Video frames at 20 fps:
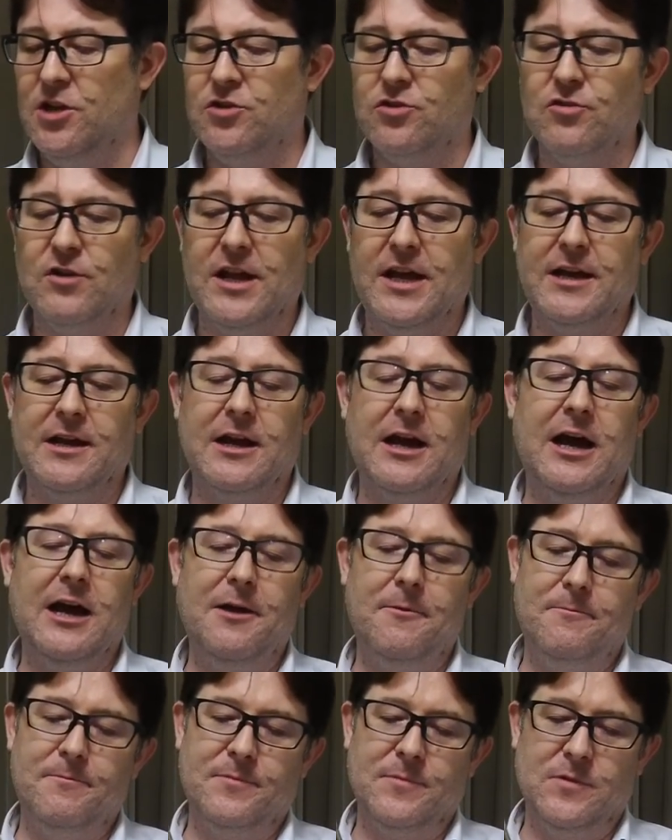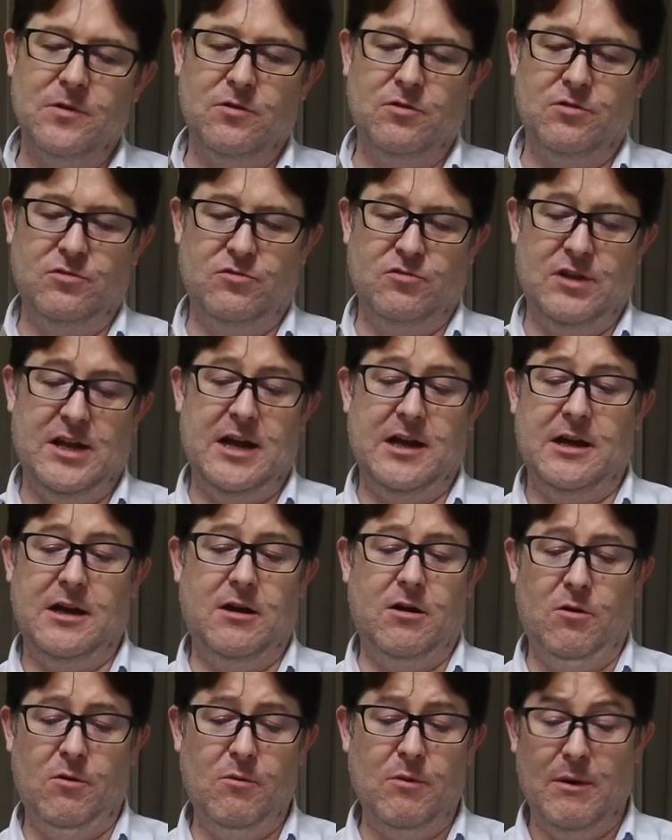Duranga, or
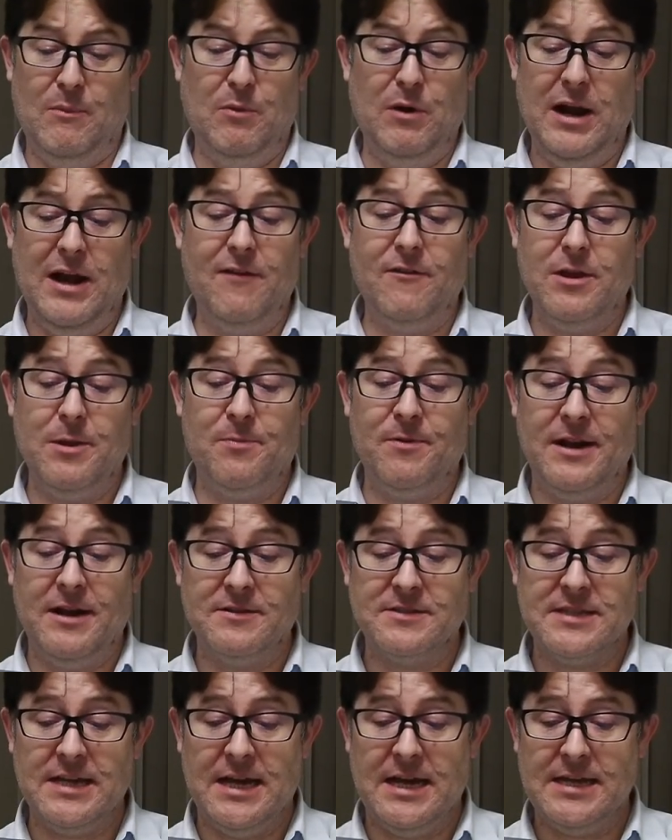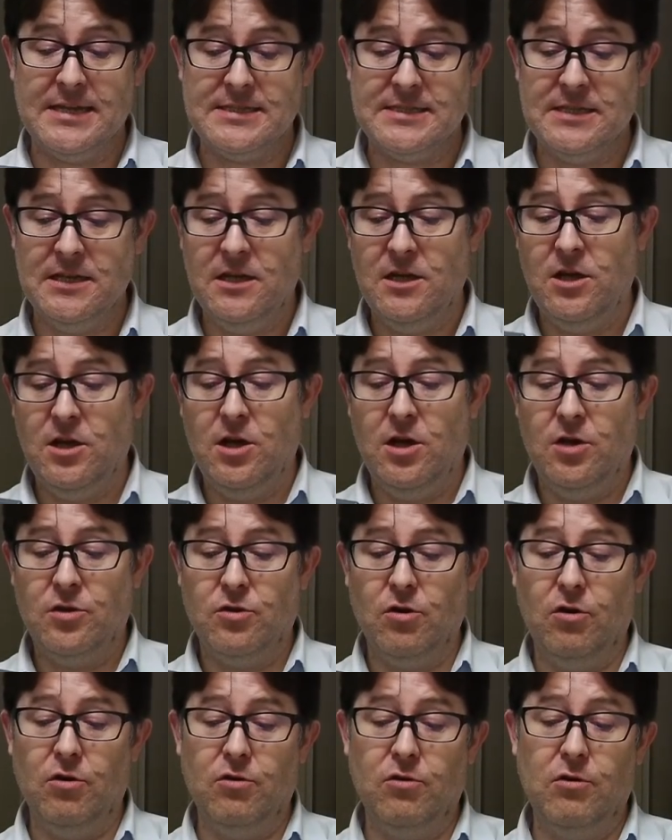Duraga, or whatever you pronounce it as.
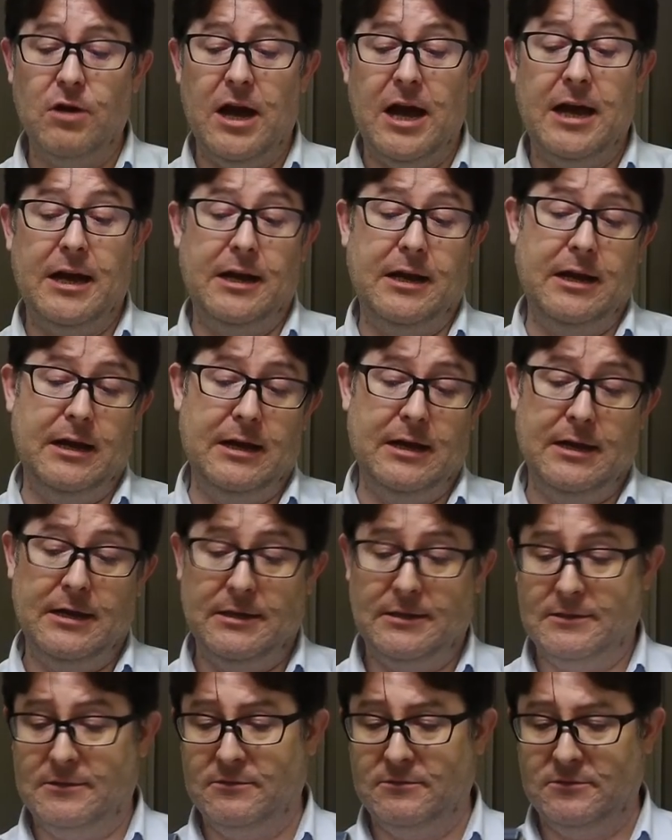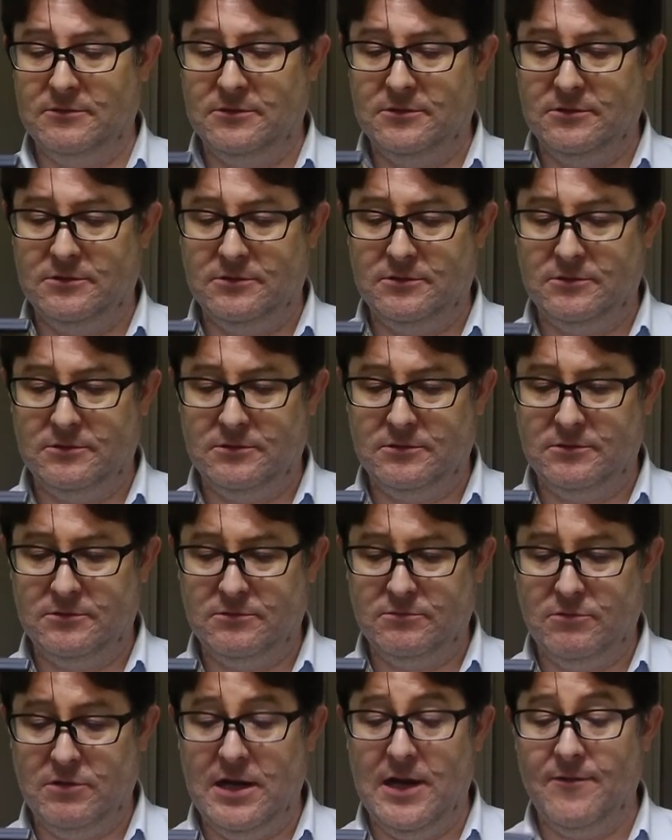Doruaga,
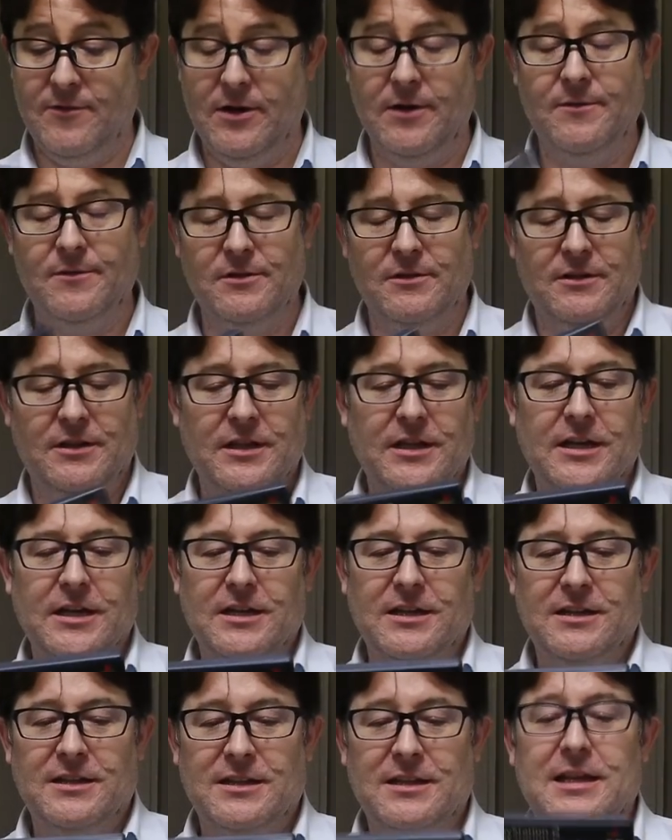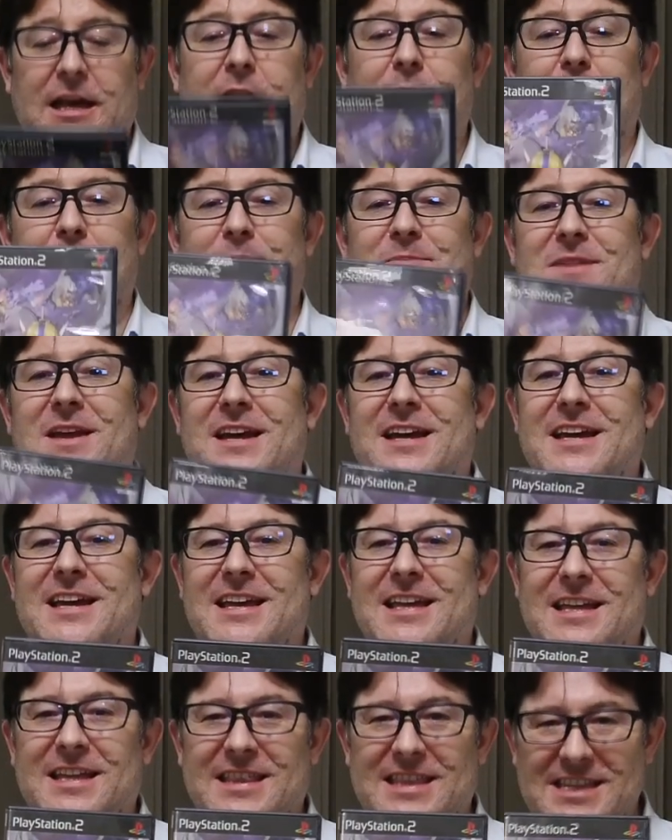or whatever. Anyway,
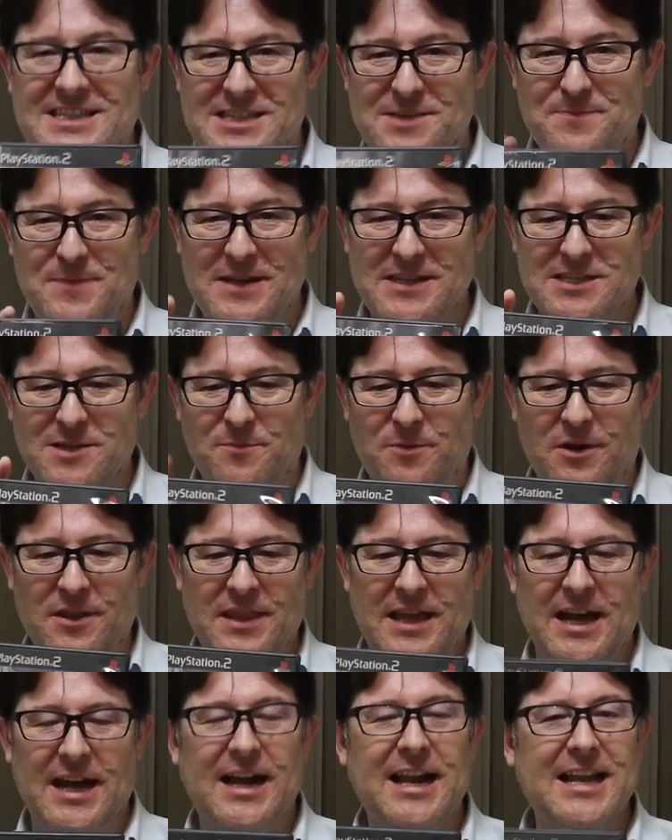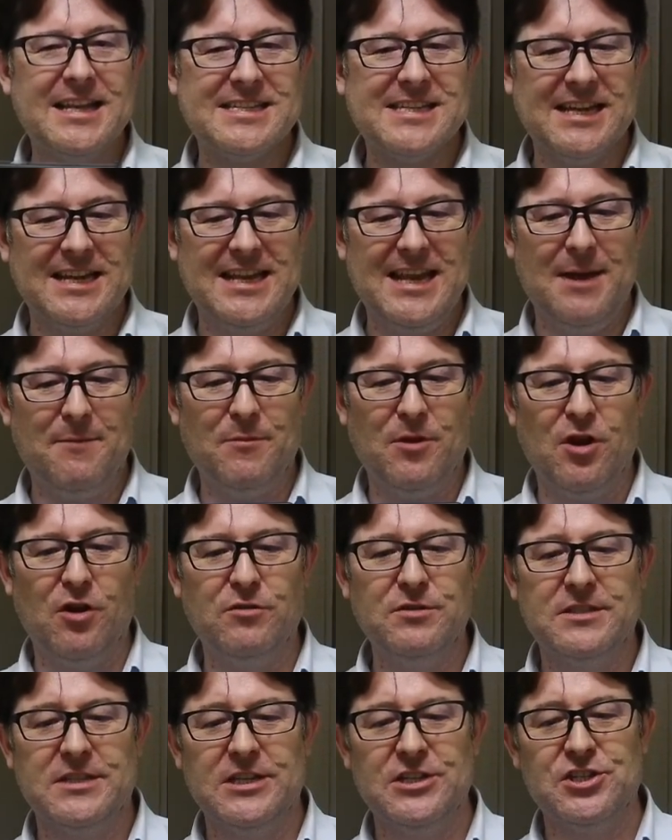this is based upon that classic
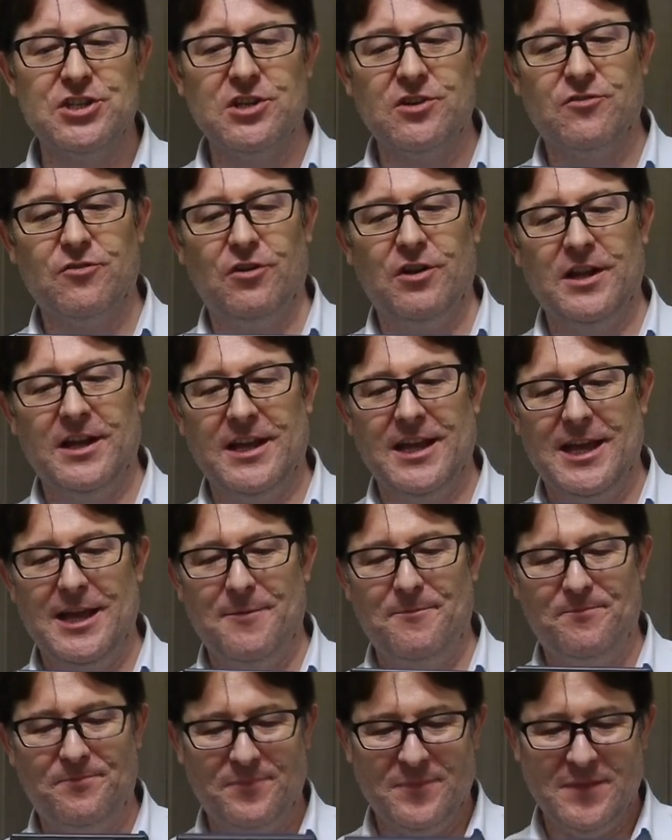Namco dungeon crawler game.